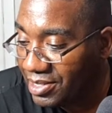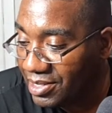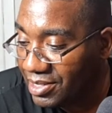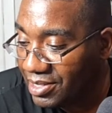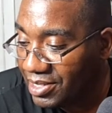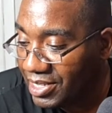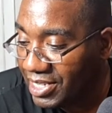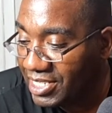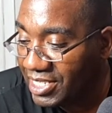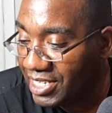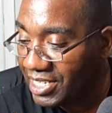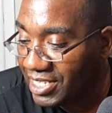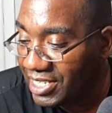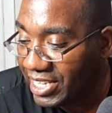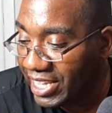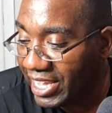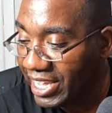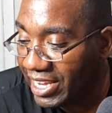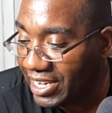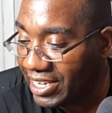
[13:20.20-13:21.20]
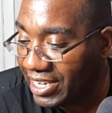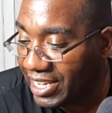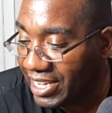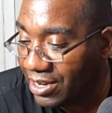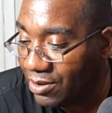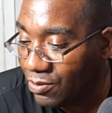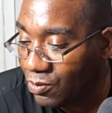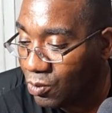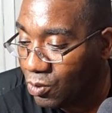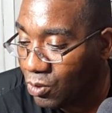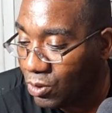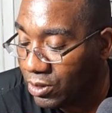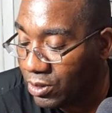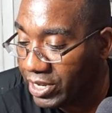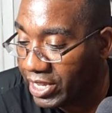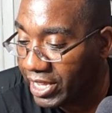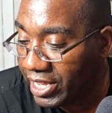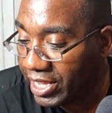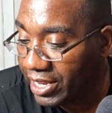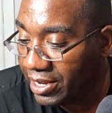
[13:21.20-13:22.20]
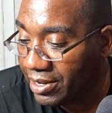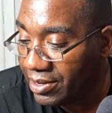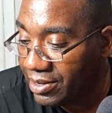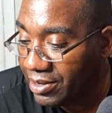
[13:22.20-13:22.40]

It's an attack, not a war yet.